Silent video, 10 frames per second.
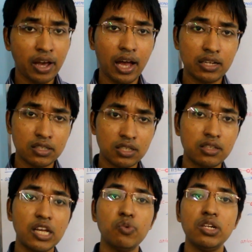and
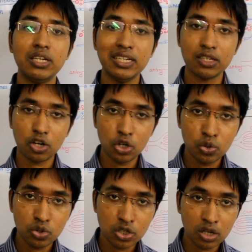they will
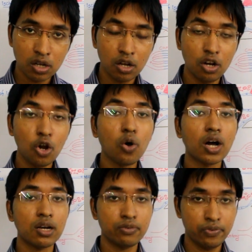include
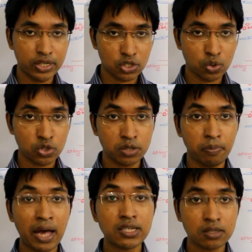local
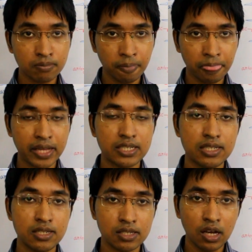vasospasm, that
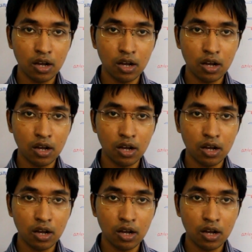is,